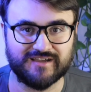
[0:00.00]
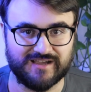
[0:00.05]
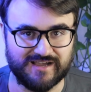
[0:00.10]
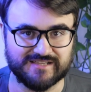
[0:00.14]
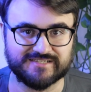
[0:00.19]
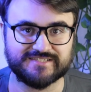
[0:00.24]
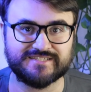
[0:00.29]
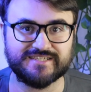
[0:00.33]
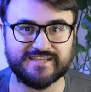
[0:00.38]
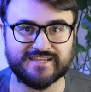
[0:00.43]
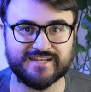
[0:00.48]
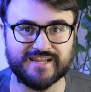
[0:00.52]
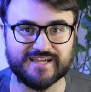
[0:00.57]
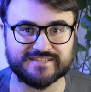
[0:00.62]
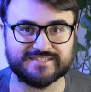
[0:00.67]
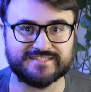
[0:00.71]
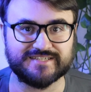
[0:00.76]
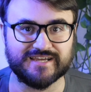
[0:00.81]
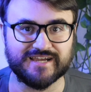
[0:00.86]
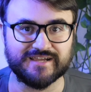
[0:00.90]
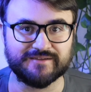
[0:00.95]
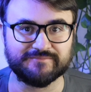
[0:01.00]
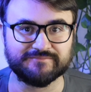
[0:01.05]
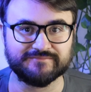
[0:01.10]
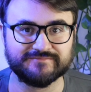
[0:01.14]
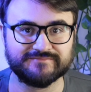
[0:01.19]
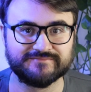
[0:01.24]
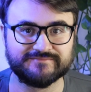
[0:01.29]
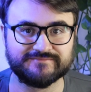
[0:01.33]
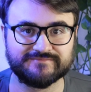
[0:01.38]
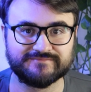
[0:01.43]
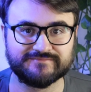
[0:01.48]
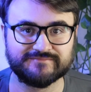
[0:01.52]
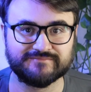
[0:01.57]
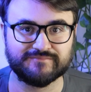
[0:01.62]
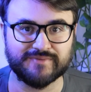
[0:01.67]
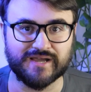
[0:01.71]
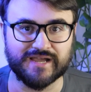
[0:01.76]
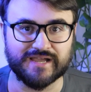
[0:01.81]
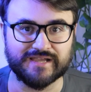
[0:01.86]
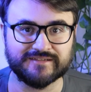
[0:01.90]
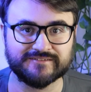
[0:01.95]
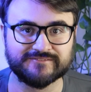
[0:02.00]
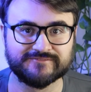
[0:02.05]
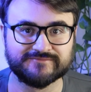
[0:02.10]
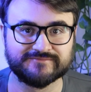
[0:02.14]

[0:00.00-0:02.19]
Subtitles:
I'll see you next time. Bye.